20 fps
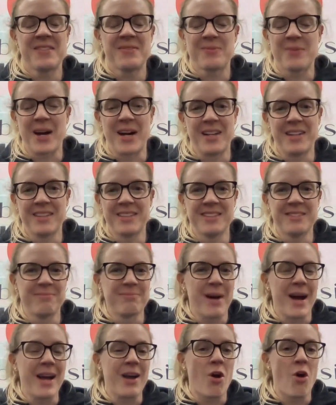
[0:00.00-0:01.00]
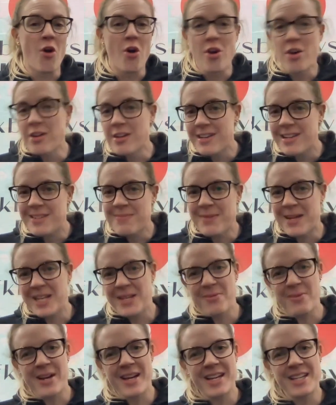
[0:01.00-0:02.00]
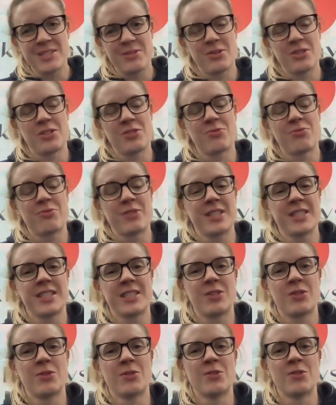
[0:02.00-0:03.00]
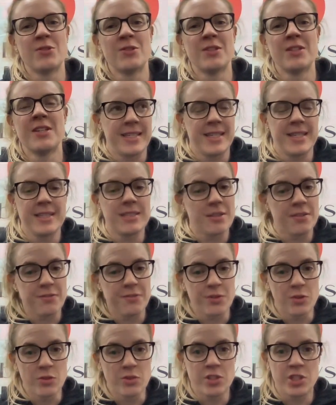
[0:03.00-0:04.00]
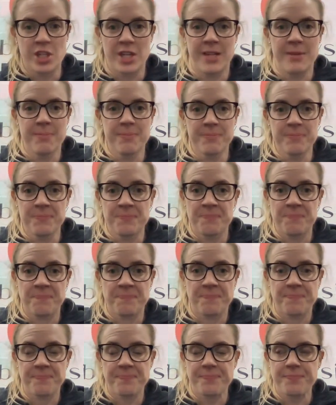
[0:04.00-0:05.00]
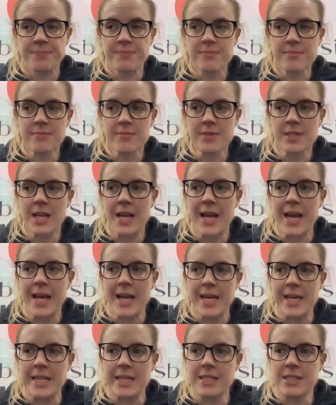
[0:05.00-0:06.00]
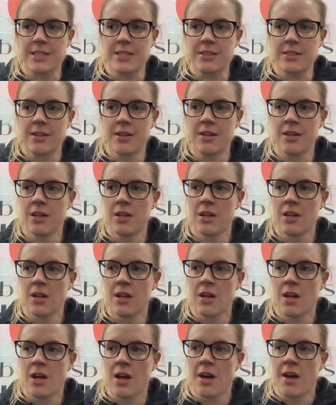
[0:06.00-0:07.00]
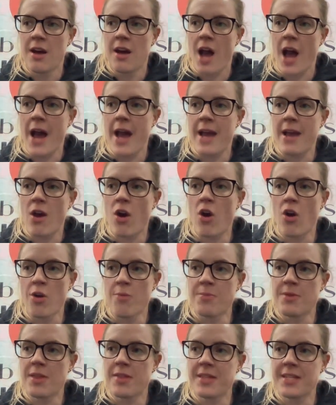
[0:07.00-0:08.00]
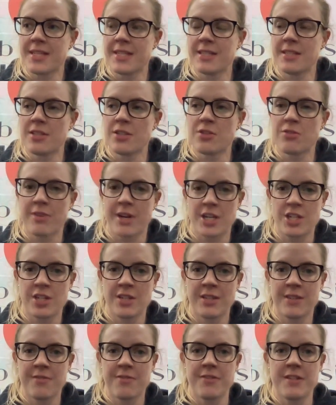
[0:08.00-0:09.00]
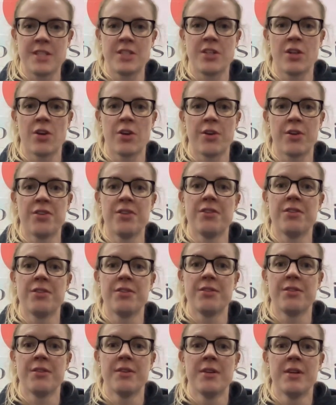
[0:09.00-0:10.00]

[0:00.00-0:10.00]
well, my own in many ways, which is really cool. It is a full gym, and I hope that this is the direction that physio